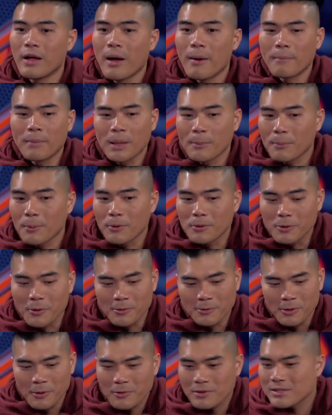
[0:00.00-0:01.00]
Yeah, people
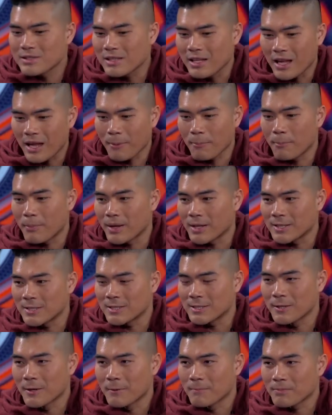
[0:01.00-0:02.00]
don't know his name, but
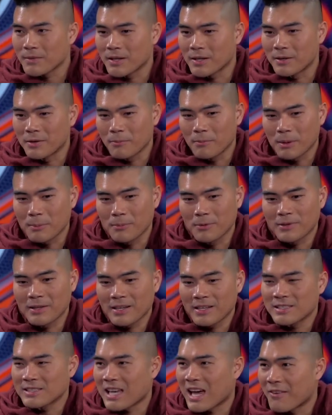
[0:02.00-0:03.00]
he's you know people
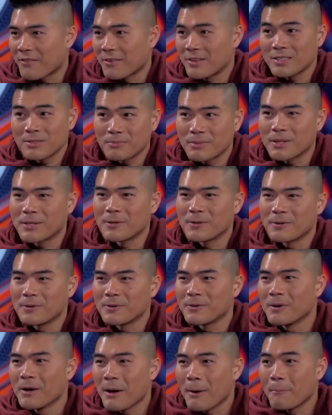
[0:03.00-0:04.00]
think he's average
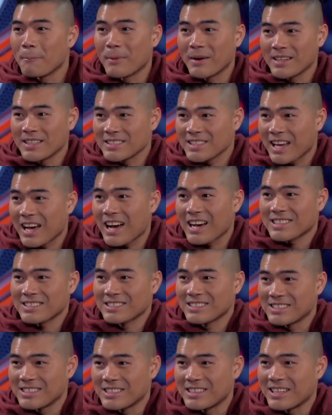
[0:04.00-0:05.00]
middle, but he's
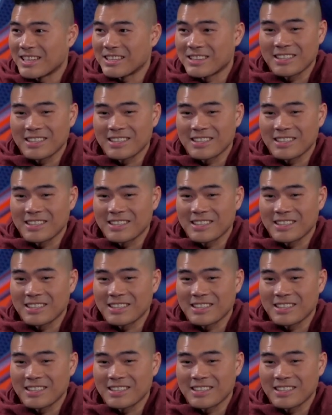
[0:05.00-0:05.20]
actually like,